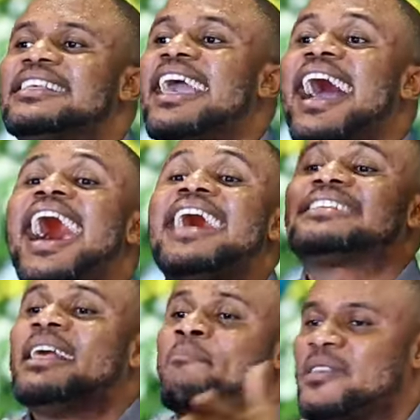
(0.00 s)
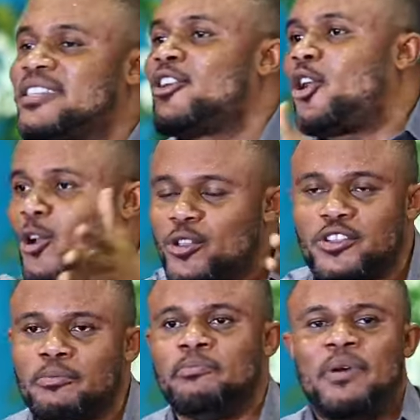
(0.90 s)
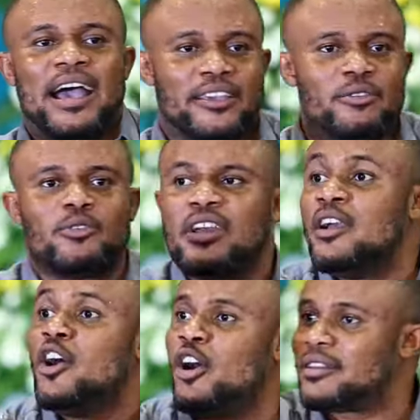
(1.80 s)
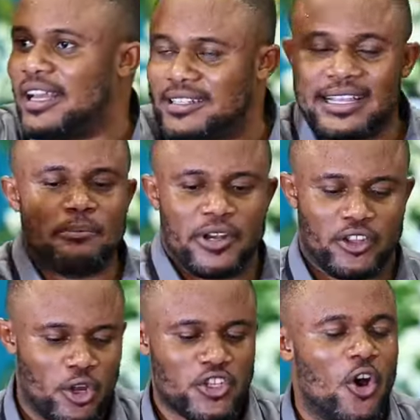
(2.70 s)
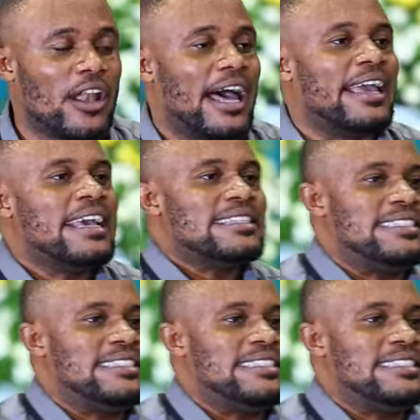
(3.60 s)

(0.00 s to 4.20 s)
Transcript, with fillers: say ask the person close by you or tell somebody. Those online,